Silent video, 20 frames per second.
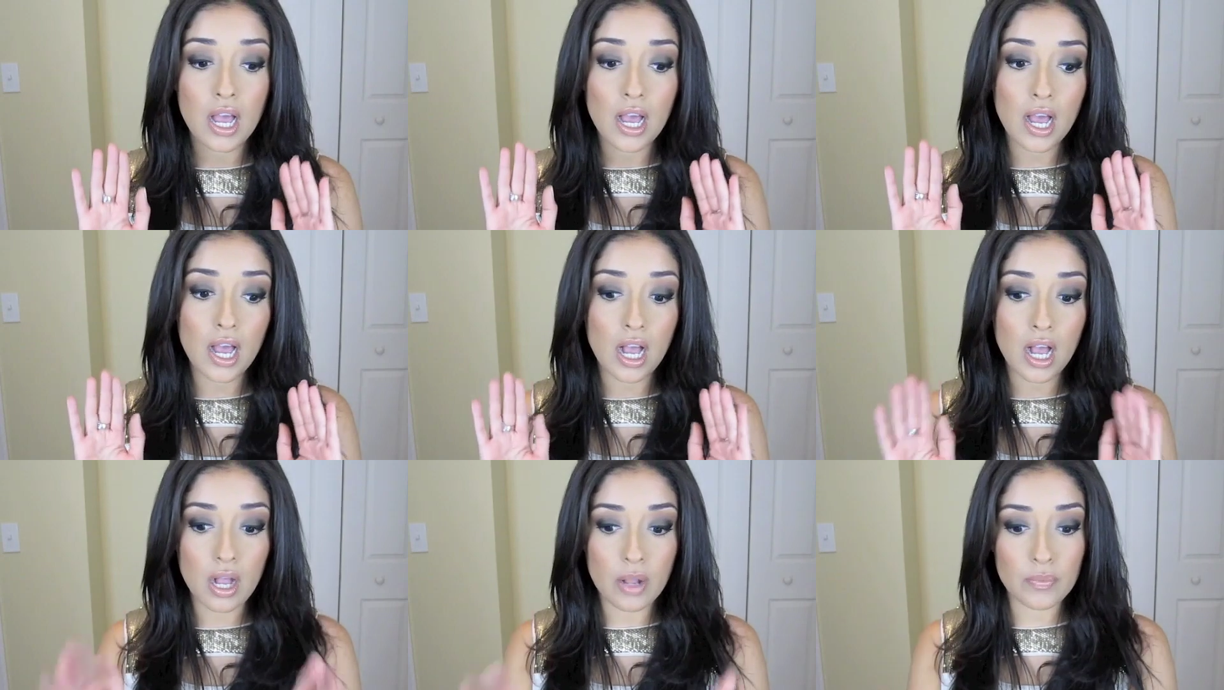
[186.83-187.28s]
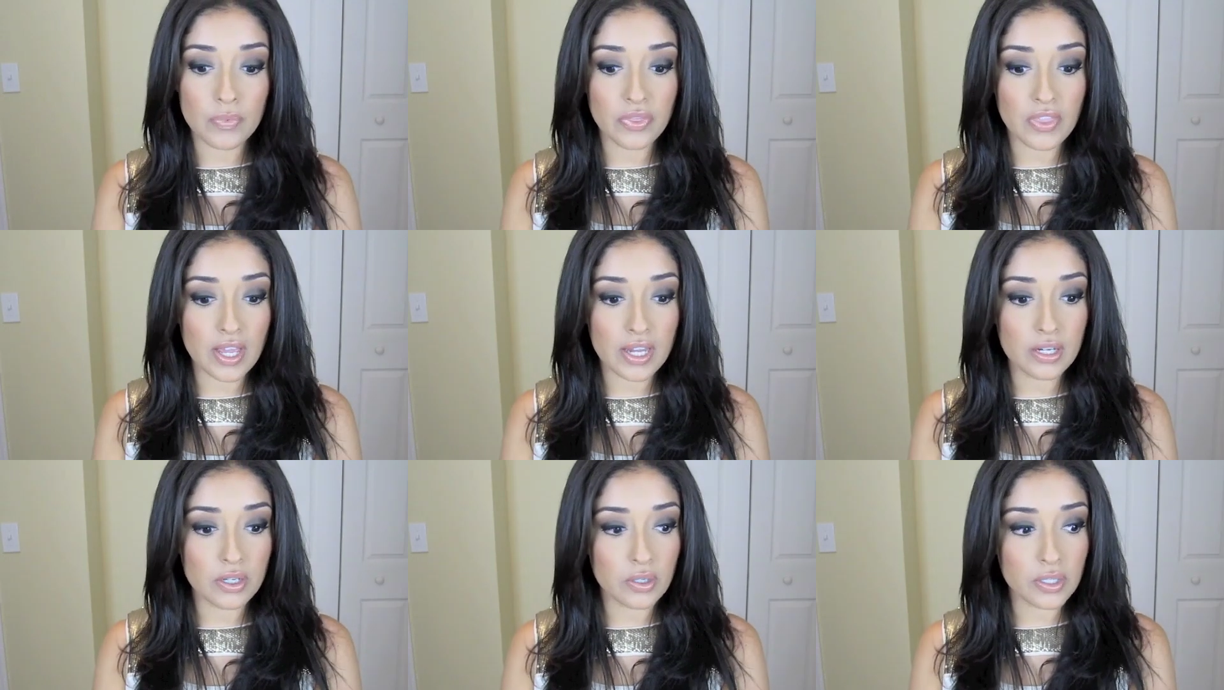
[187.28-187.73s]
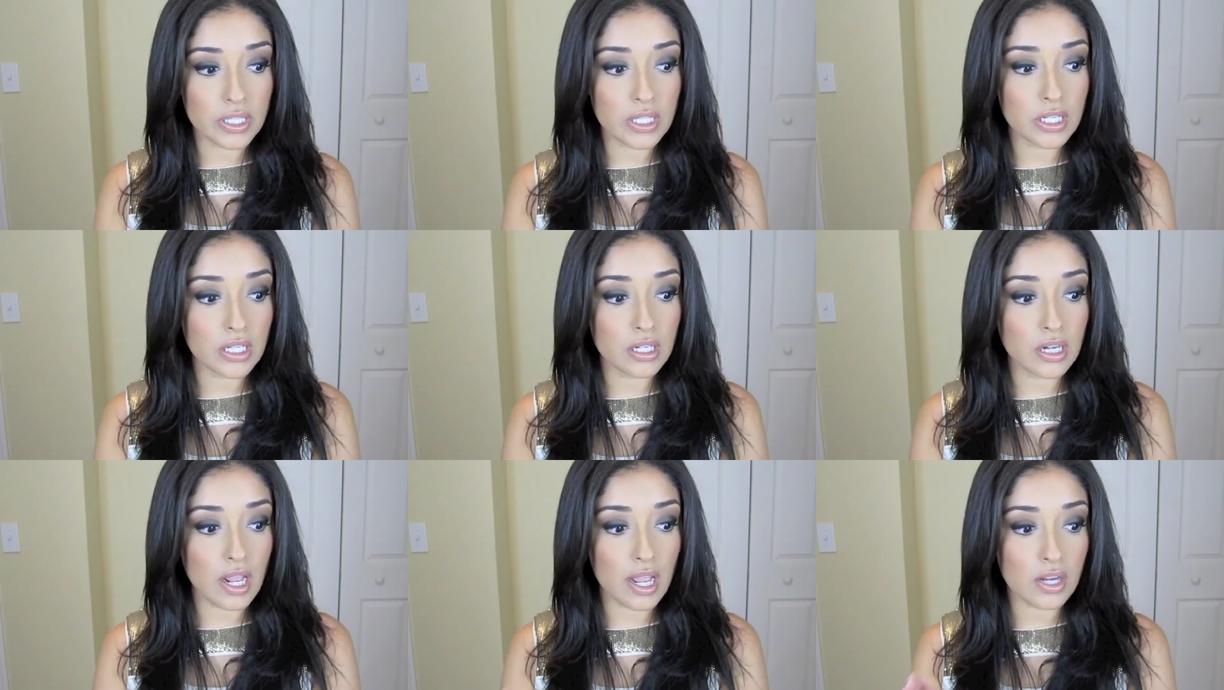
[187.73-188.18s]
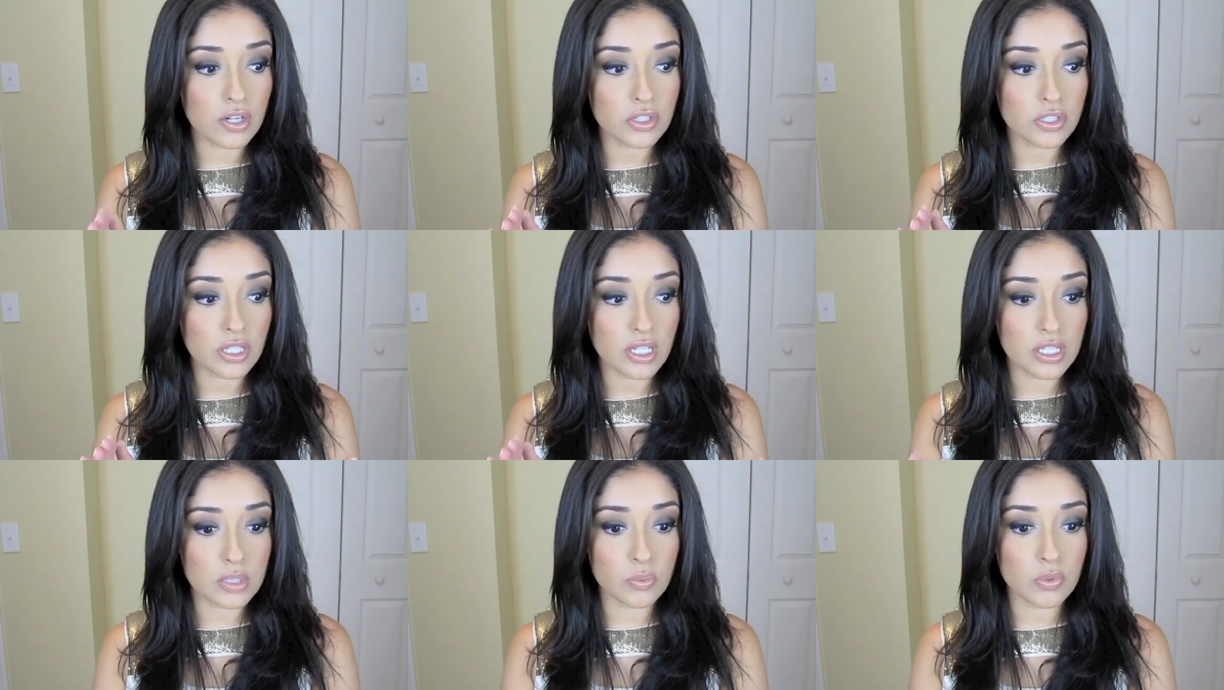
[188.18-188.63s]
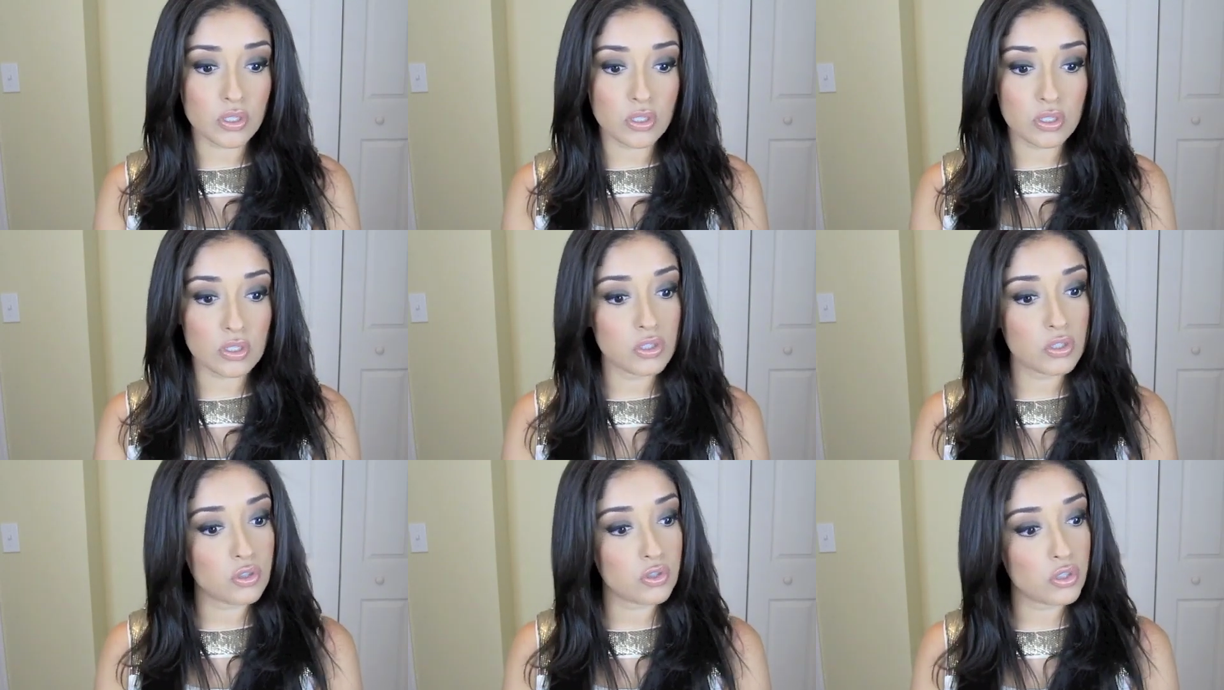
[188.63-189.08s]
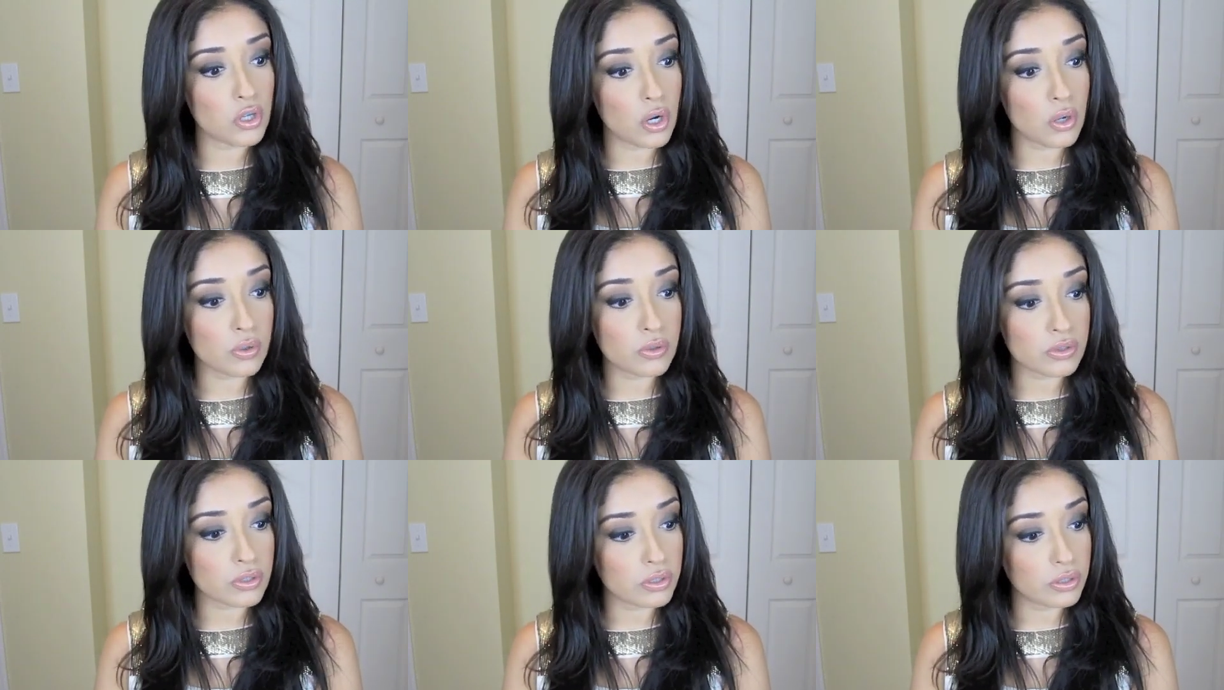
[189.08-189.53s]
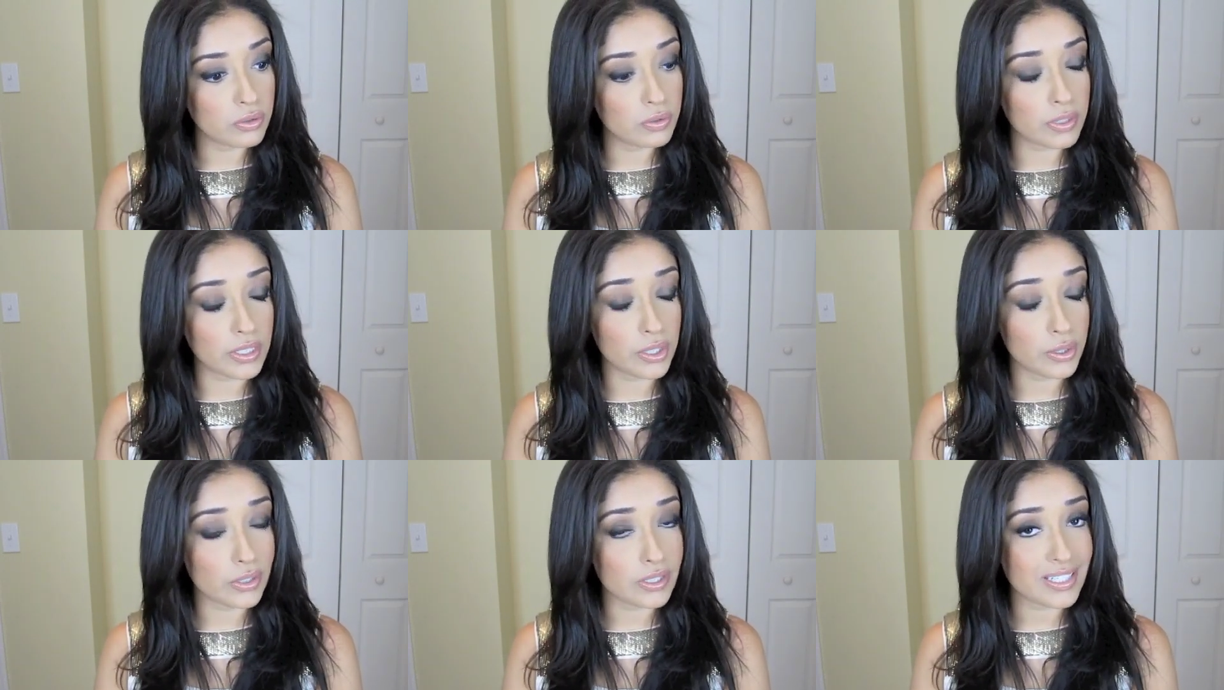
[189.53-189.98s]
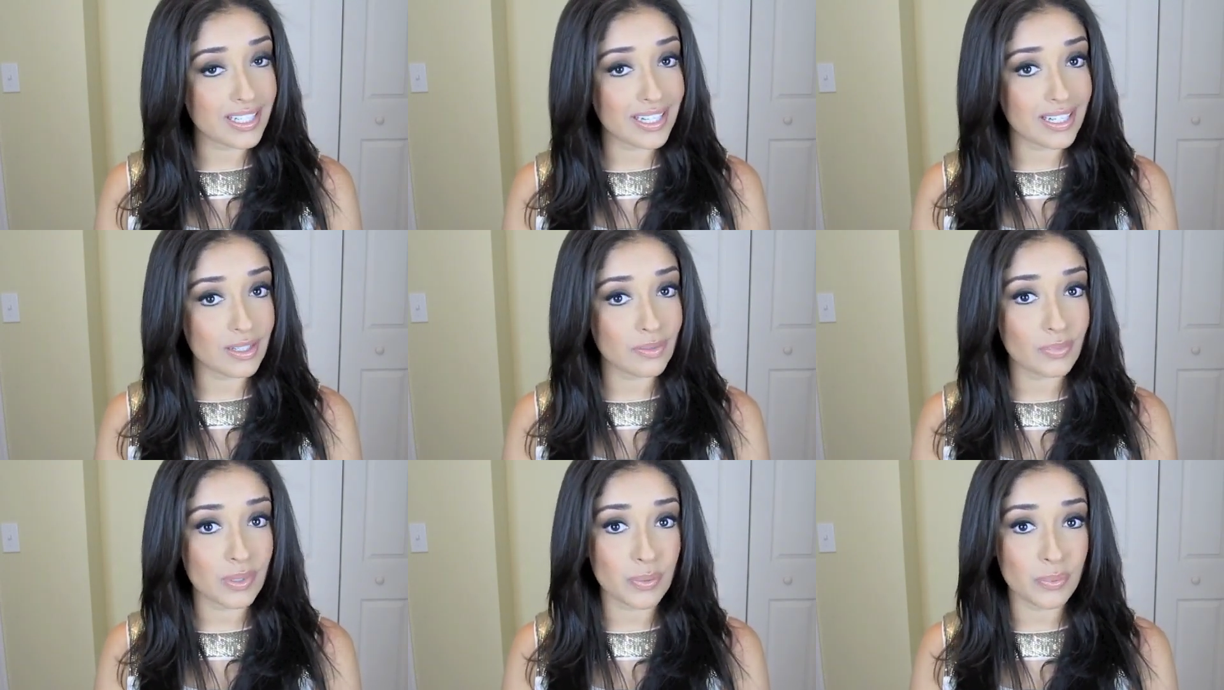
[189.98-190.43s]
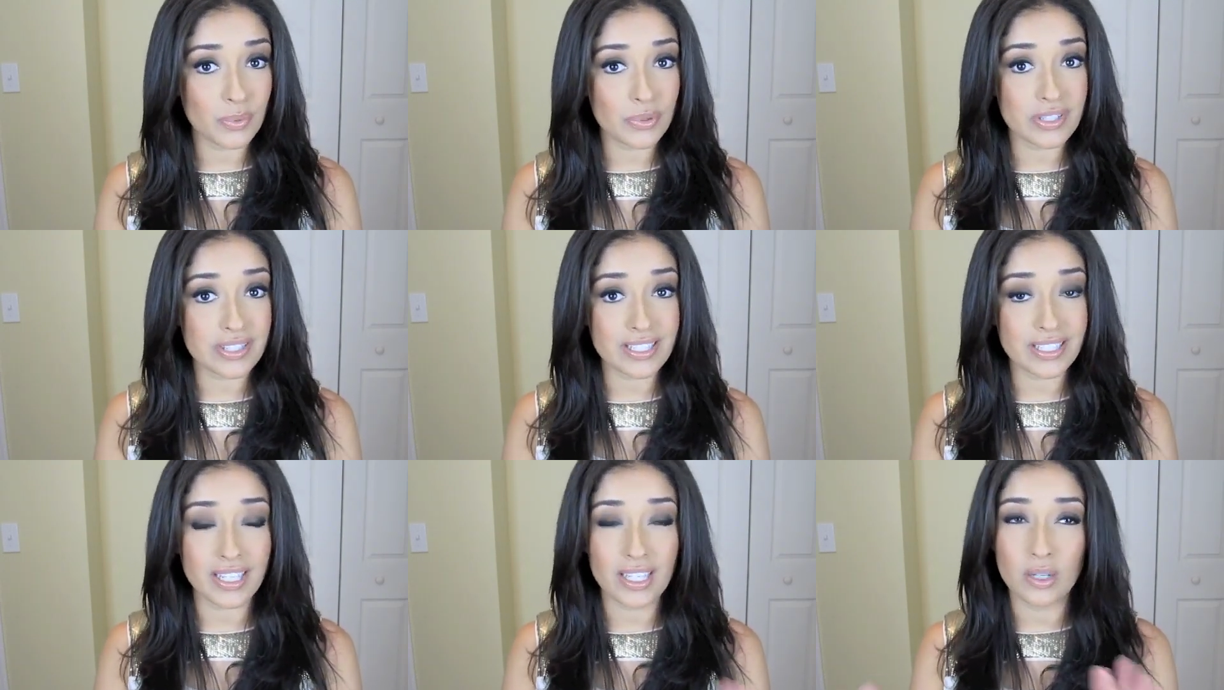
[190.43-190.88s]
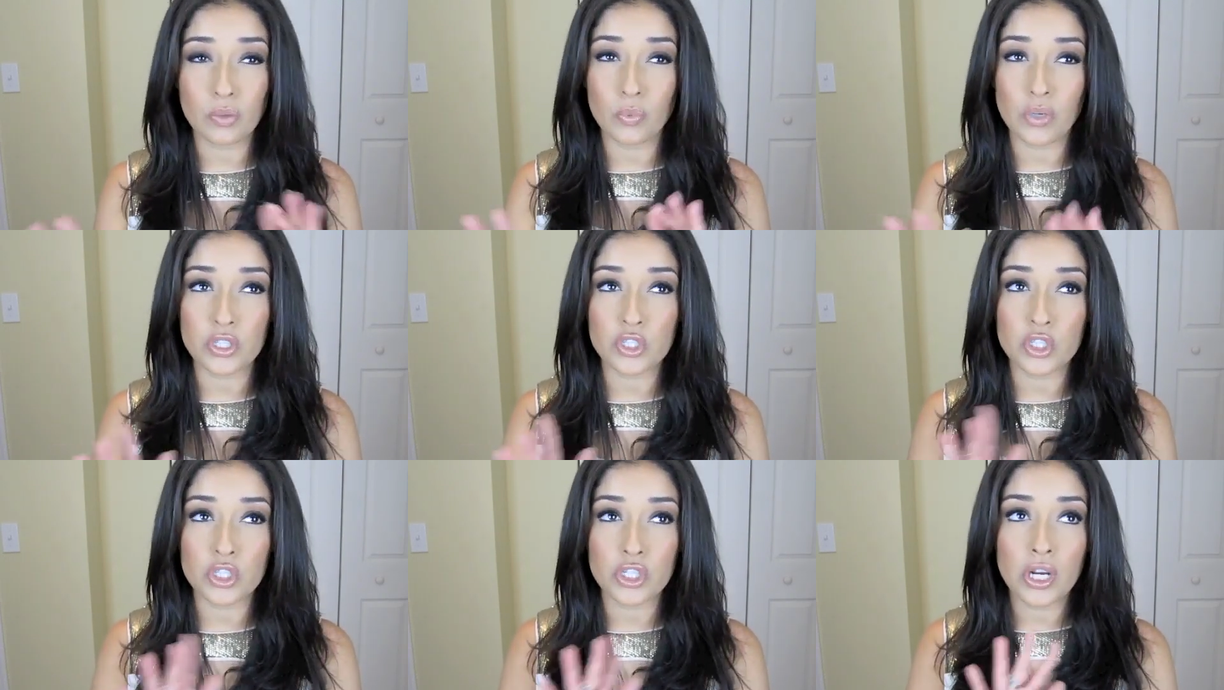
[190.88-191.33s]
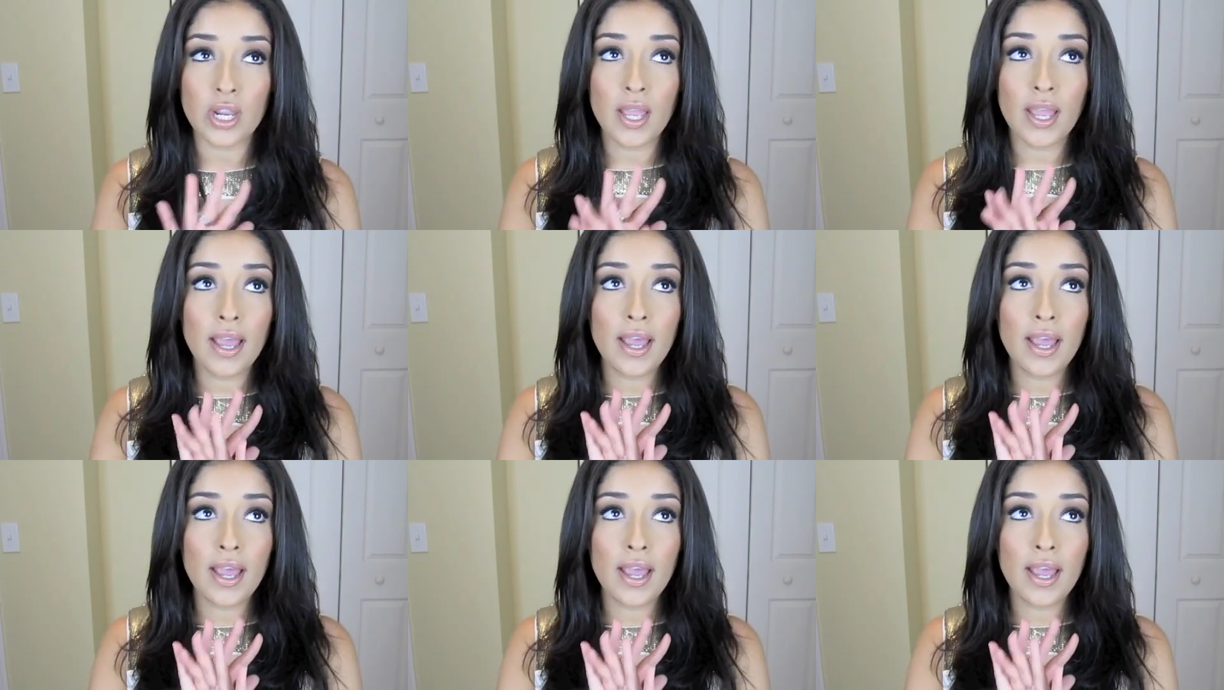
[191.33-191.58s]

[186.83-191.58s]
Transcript: that ingredient actually has been shown to irritate people's skin, which